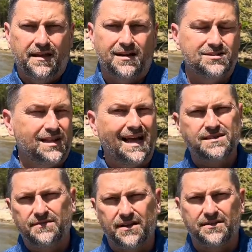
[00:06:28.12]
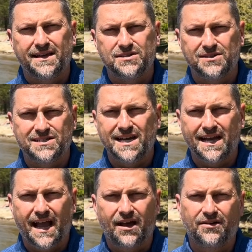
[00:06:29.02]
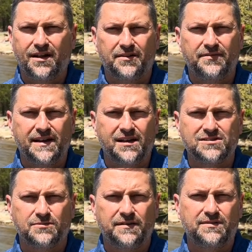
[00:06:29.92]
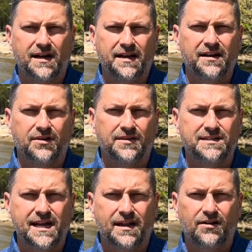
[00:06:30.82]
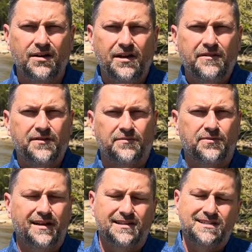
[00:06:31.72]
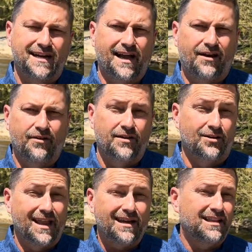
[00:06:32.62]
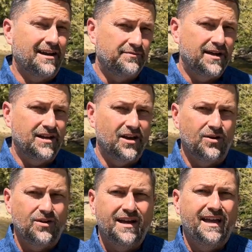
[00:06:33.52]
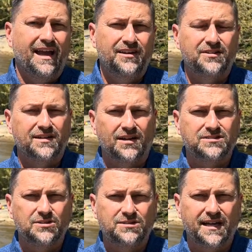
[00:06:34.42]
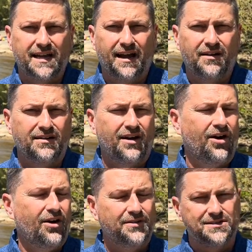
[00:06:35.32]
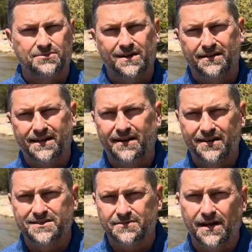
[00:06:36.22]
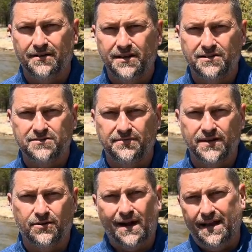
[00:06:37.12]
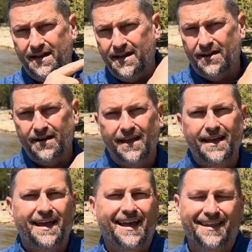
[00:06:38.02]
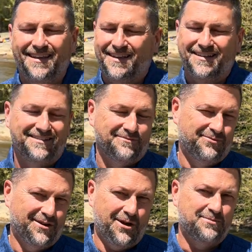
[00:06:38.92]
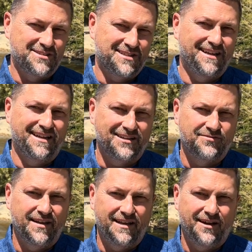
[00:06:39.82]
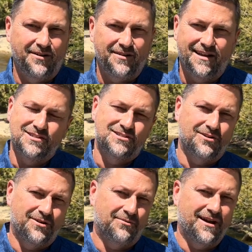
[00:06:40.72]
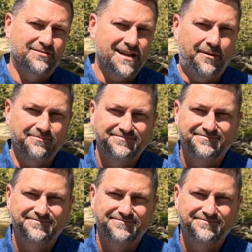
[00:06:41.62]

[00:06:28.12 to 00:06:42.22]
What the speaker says: There's lots of other things you can check out on other videos that we've done here on the channel. Feel free to check out our other lake life video, and you can also check out all the surrounding areas around Hendersonville right here. And we'll hope to see you next video, show you around town.